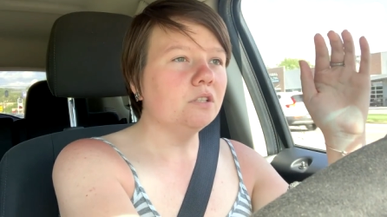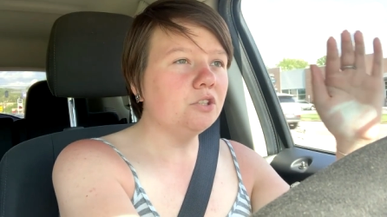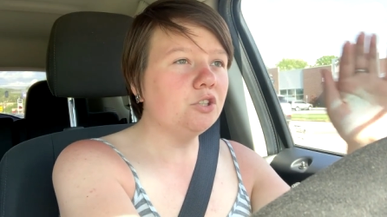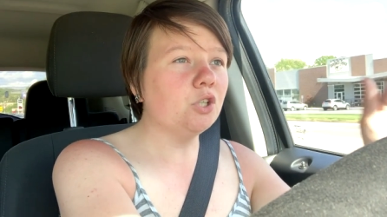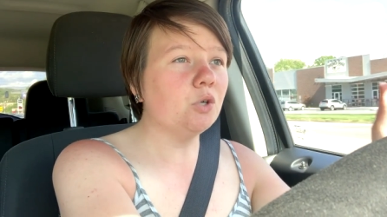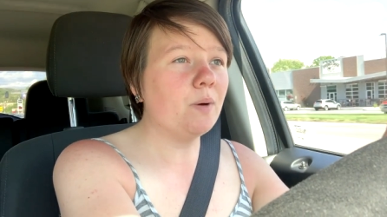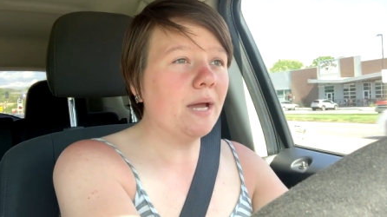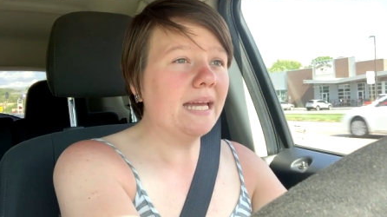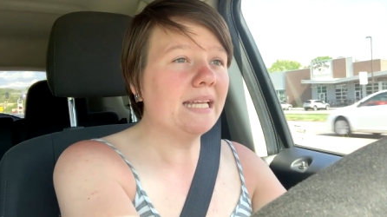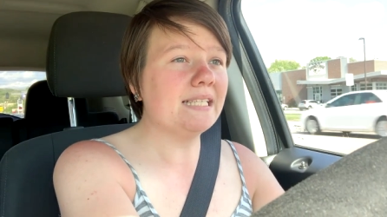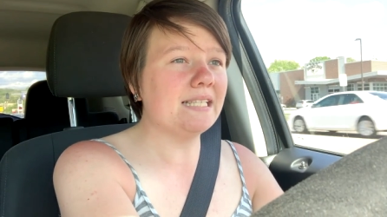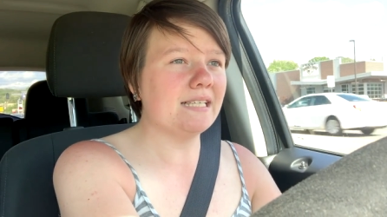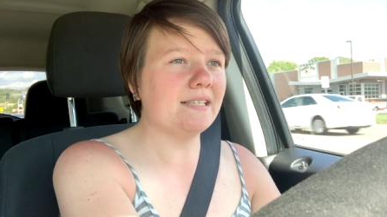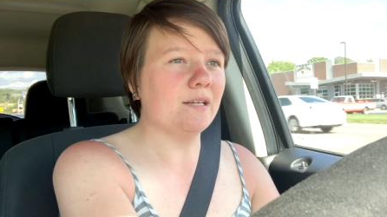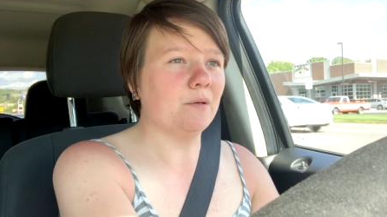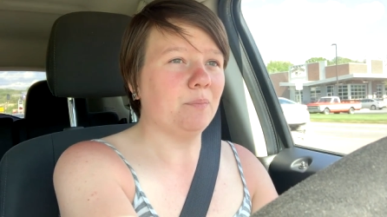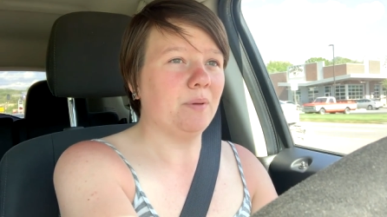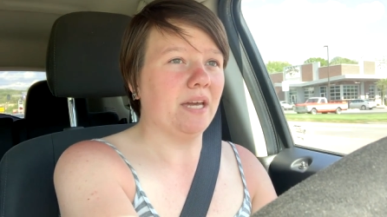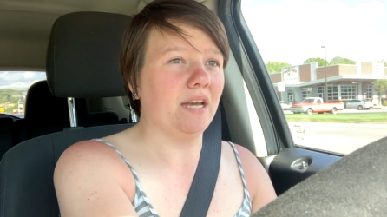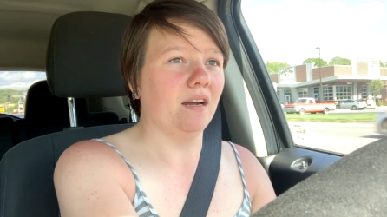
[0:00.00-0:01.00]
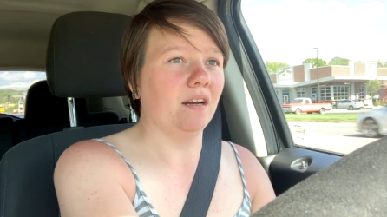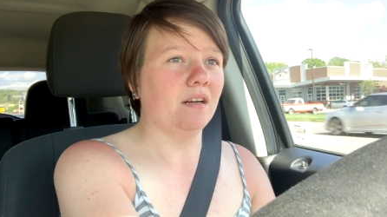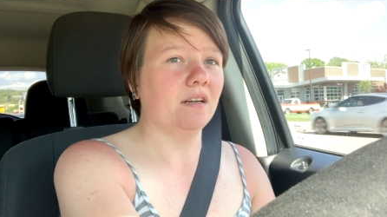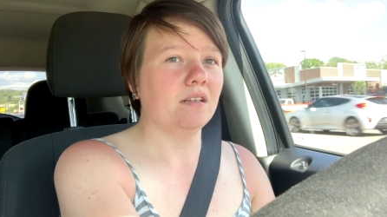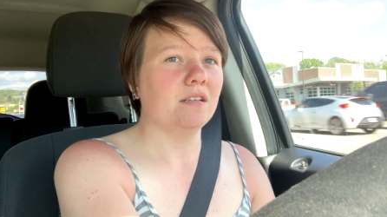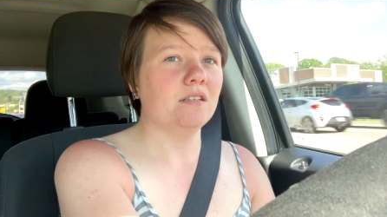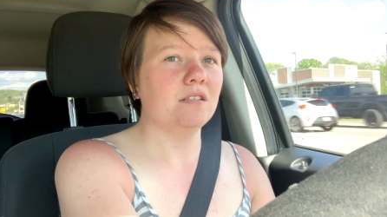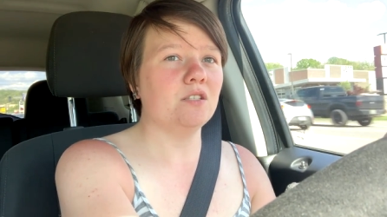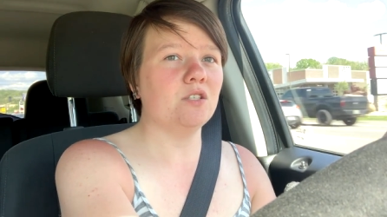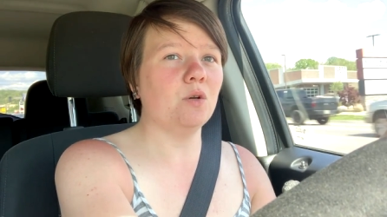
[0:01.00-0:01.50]
Joann's is up here.
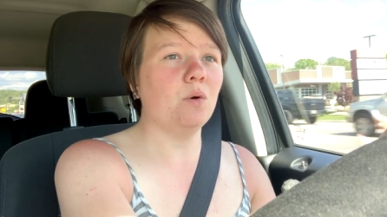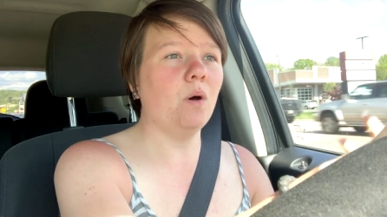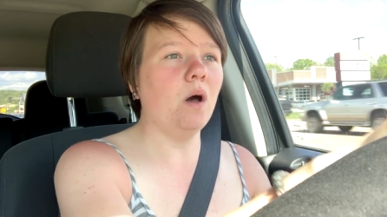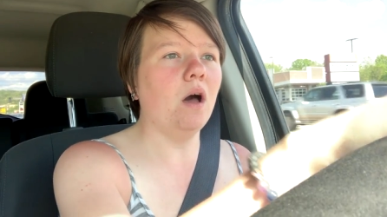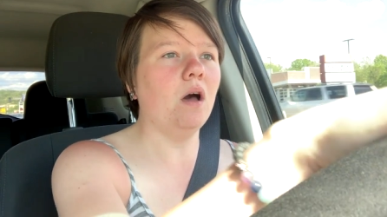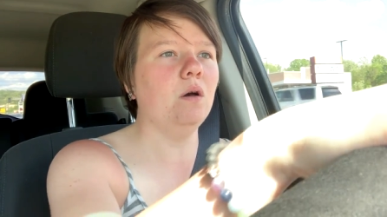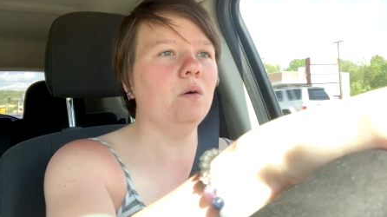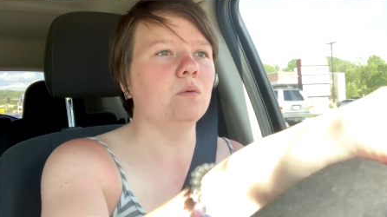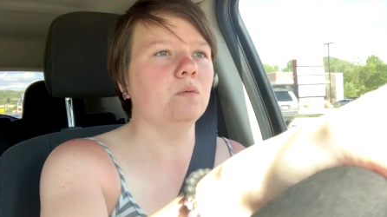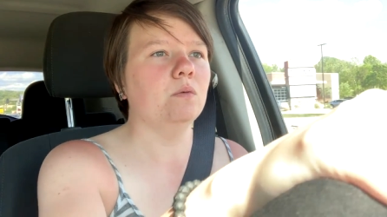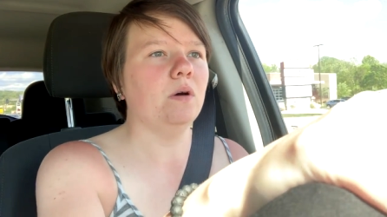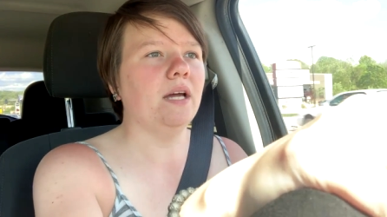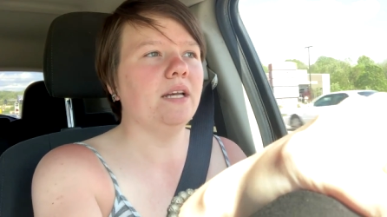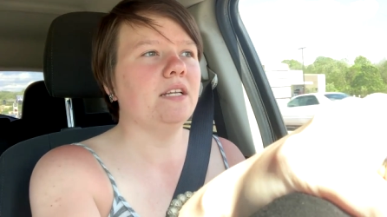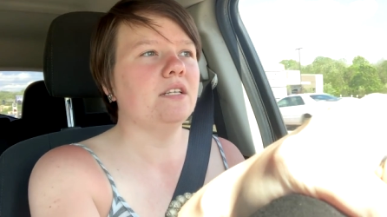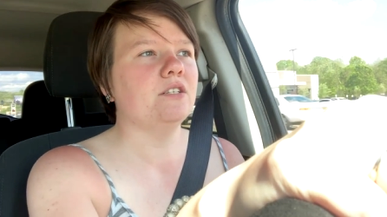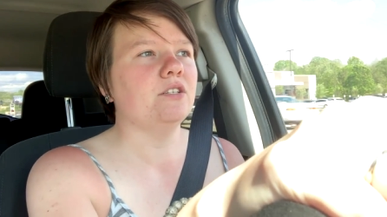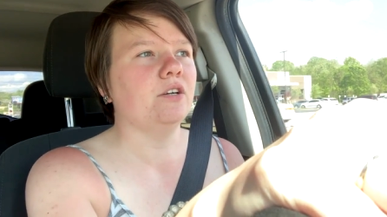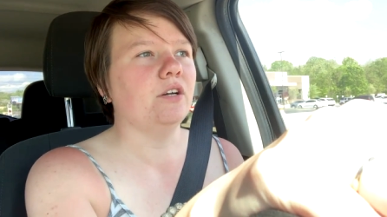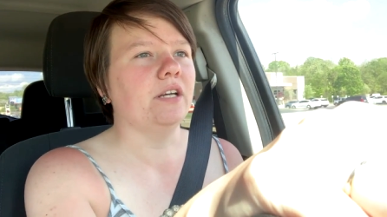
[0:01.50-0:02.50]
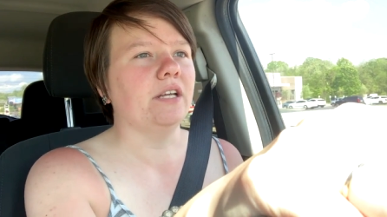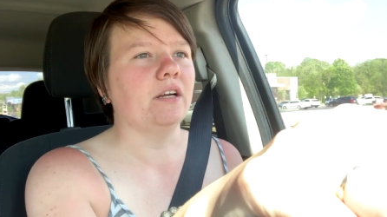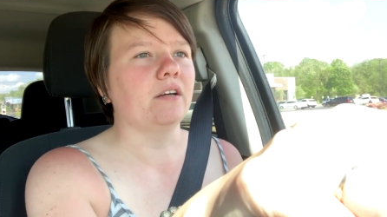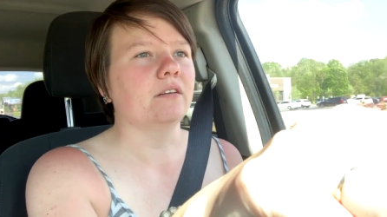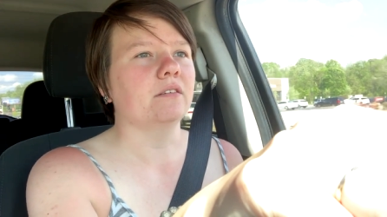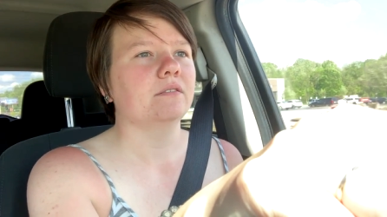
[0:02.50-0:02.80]
So, oh, I need to turn here.